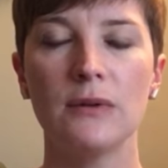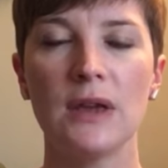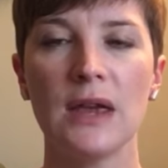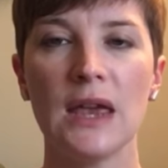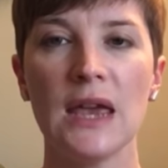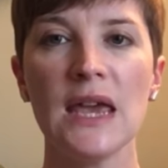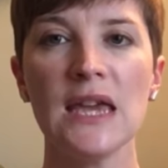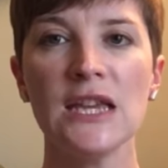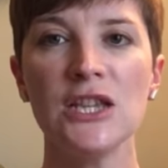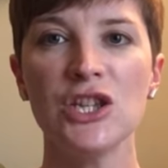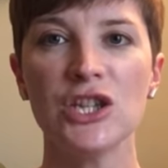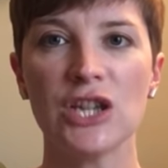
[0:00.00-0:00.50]

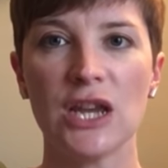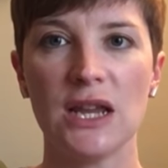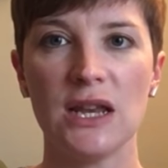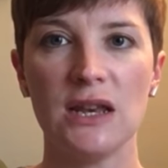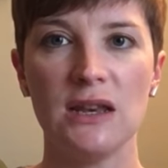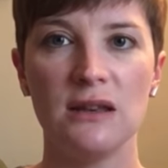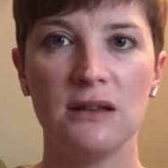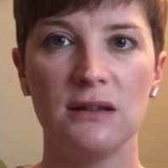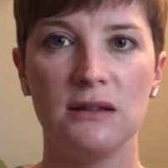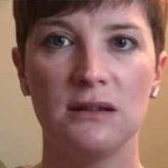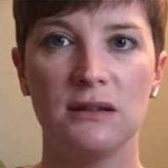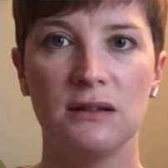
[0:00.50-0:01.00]

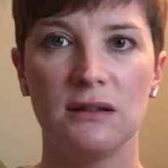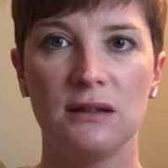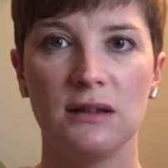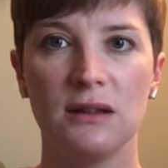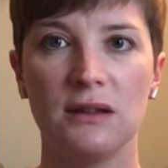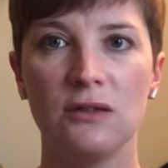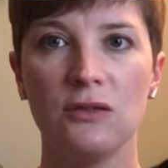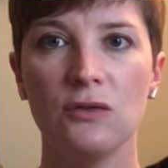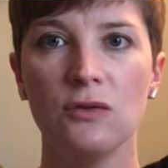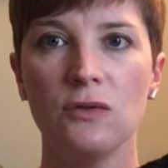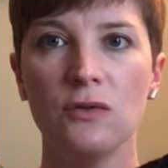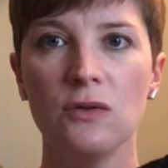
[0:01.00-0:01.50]
I
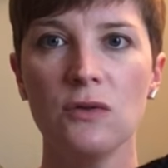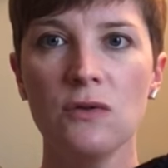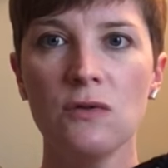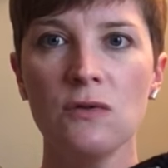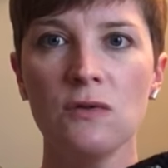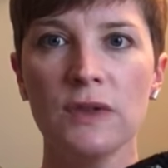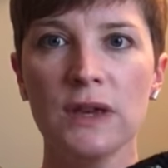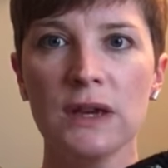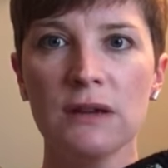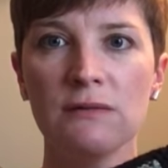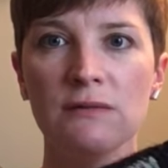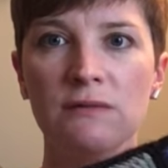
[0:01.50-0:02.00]
thought,
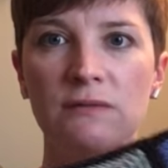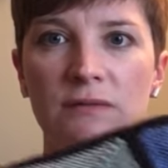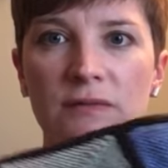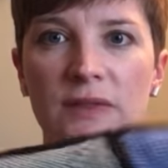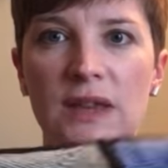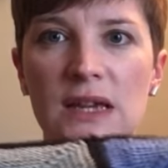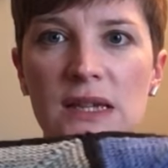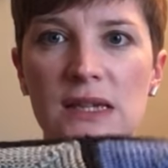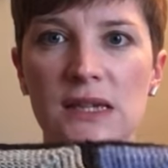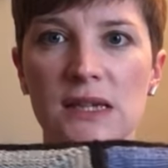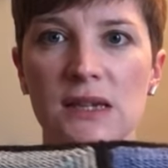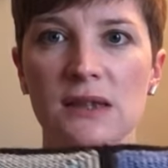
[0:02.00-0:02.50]
oh,
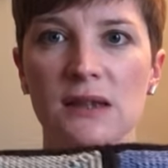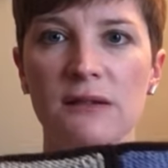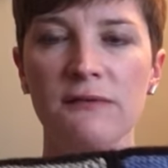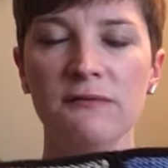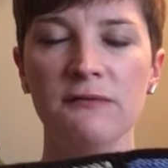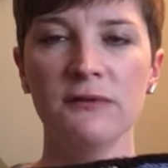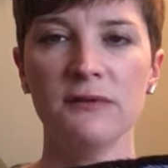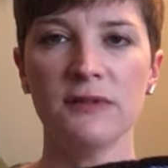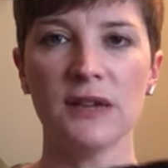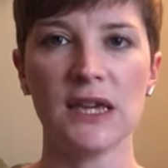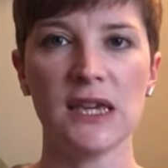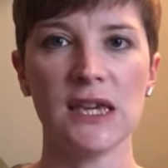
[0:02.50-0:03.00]
that's
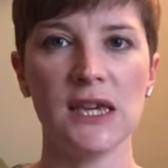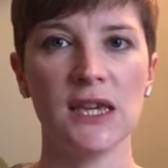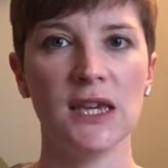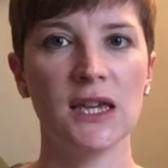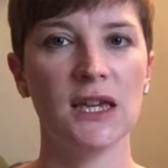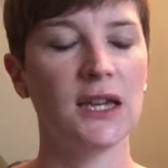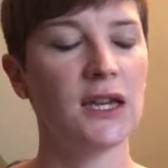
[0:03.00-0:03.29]
lovely.